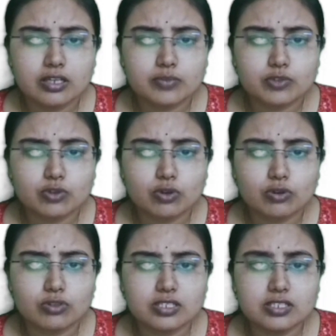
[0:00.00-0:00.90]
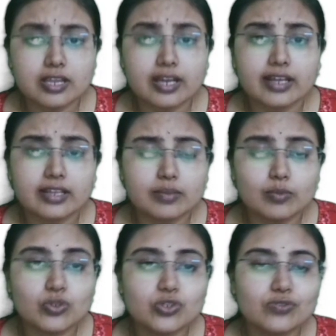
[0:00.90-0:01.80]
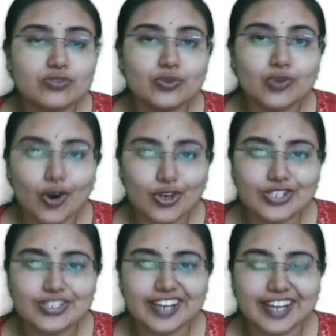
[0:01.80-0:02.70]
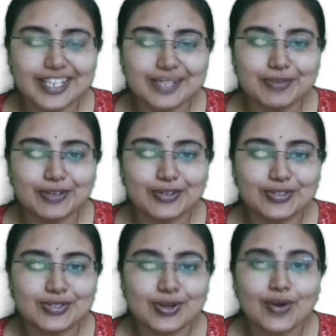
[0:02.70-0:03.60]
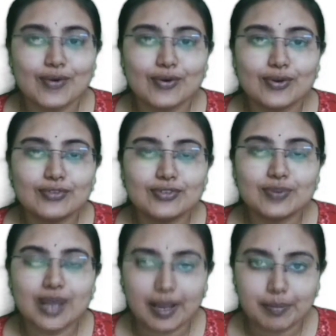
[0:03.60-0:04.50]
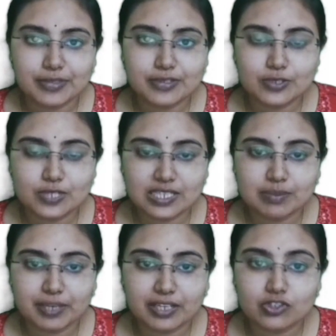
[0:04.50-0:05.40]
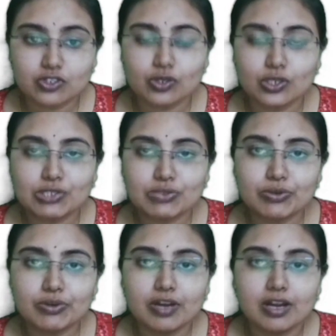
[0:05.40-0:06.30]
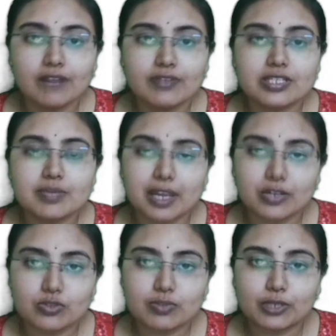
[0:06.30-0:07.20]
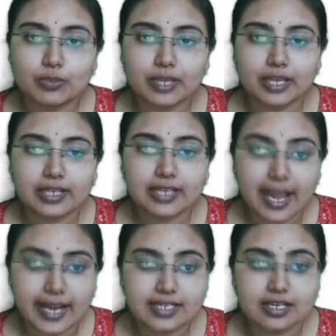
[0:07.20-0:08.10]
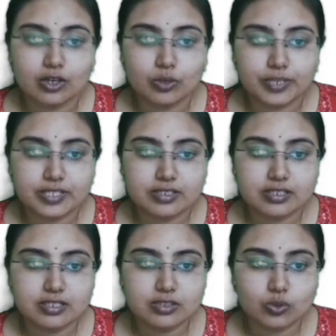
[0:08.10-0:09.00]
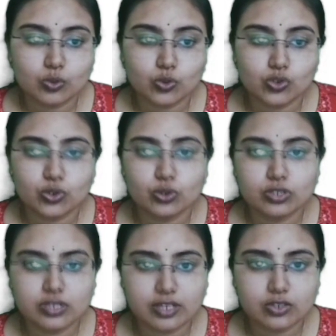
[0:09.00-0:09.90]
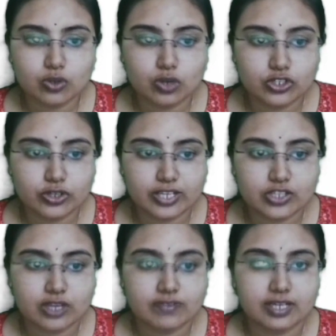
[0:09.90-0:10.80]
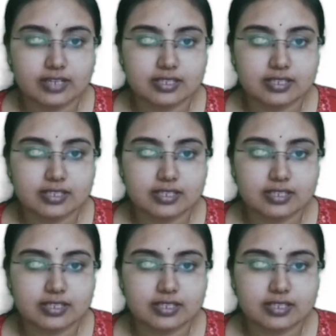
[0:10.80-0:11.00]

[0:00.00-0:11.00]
cryptococcosis. And I think most of you got it right, because all of you were happy to see the picture also with hepatosplenomegaly and lung opacities. So good that you got your HIV